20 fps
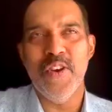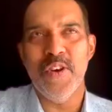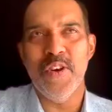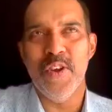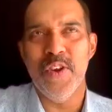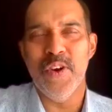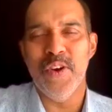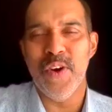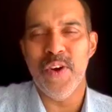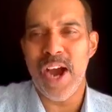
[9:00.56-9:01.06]

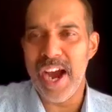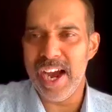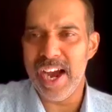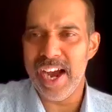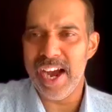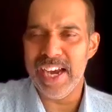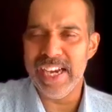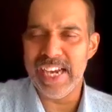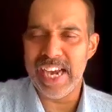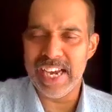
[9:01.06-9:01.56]

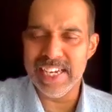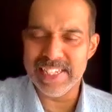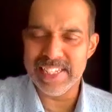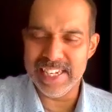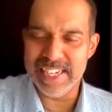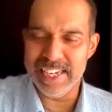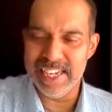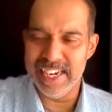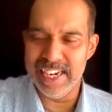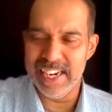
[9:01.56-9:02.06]

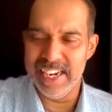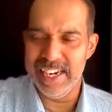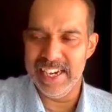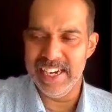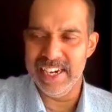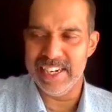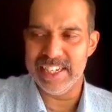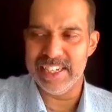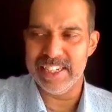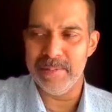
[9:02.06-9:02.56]
I see
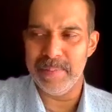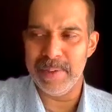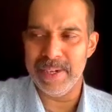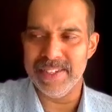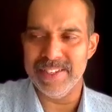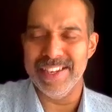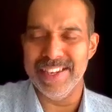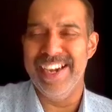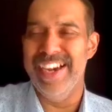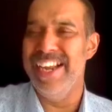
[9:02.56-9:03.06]

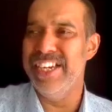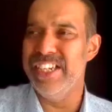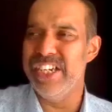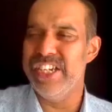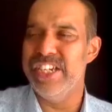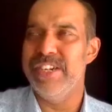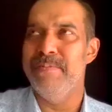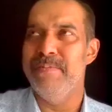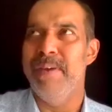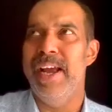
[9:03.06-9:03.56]
leadership as a
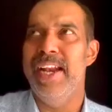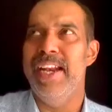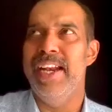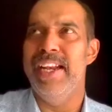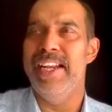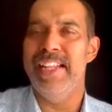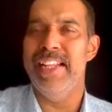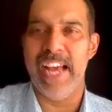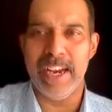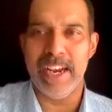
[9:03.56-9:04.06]
relationship,
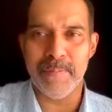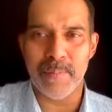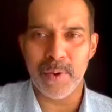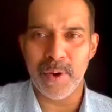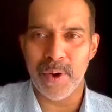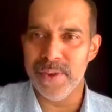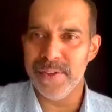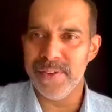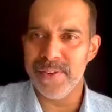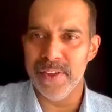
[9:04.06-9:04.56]
and in
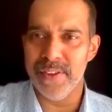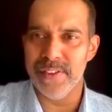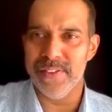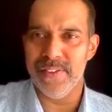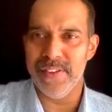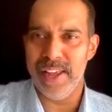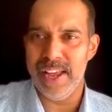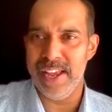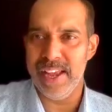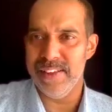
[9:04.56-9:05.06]
that
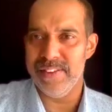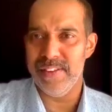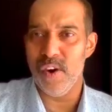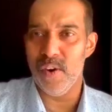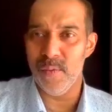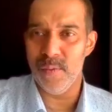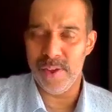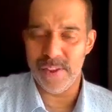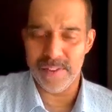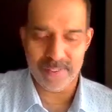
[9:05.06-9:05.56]
process, as
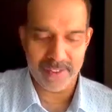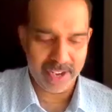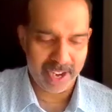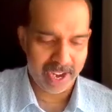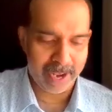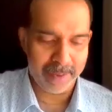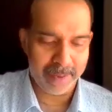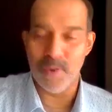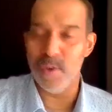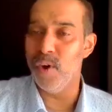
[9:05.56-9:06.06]
always,
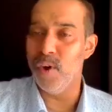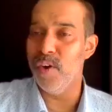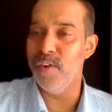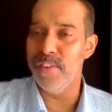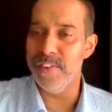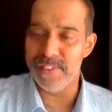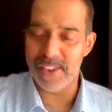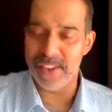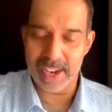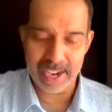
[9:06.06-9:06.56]
Graham, you
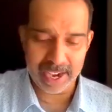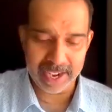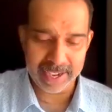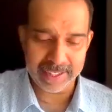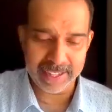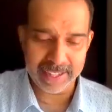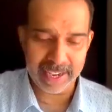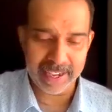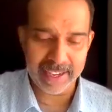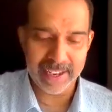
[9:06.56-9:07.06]
always
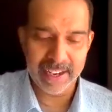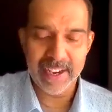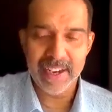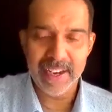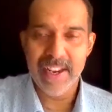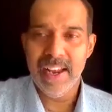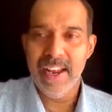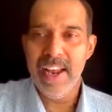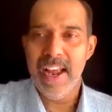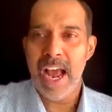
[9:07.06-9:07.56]
highlight that.
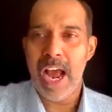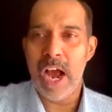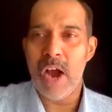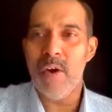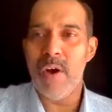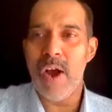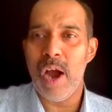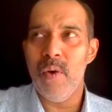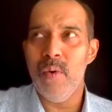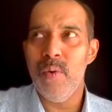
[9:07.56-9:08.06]

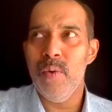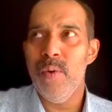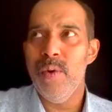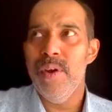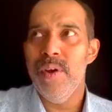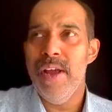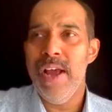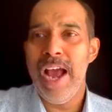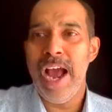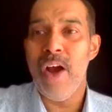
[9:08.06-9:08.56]

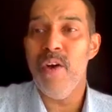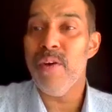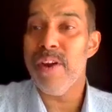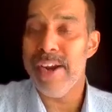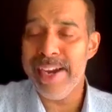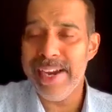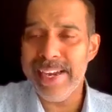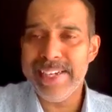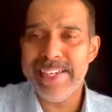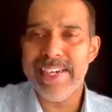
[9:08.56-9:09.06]
How
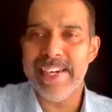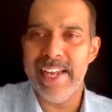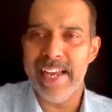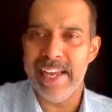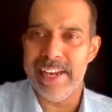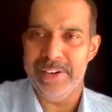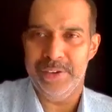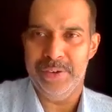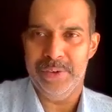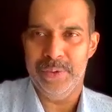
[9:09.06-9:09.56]

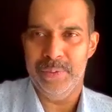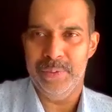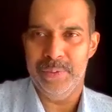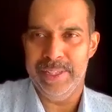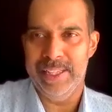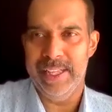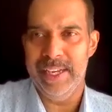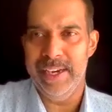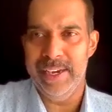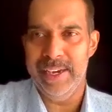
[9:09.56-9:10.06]
connected are you
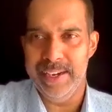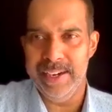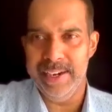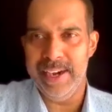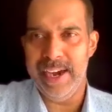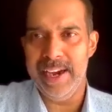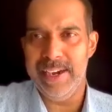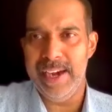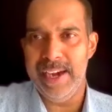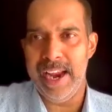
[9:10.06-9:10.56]
with the leader?